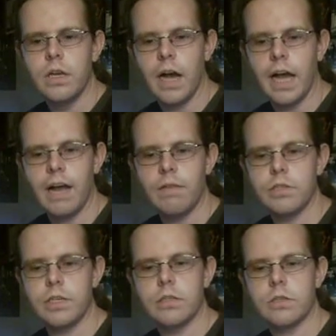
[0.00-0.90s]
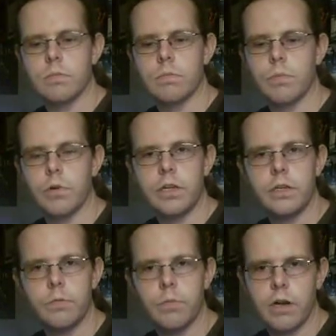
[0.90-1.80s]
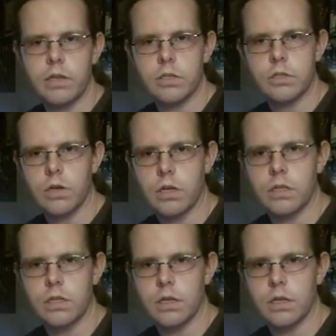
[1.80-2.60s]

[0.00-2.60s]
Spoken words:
I have seen some pretty good prices on